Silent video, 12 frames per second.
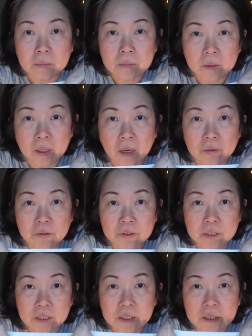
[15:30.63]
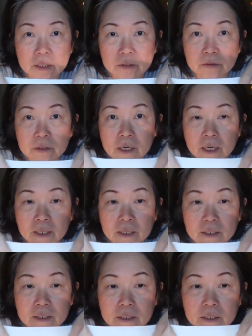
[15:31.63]
Now you see this 3
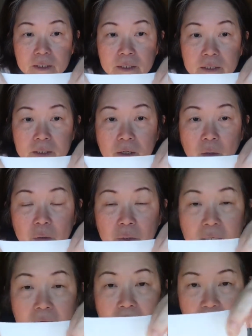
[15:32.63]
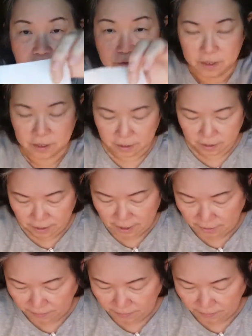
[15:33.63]
layers is totally different. Yeah,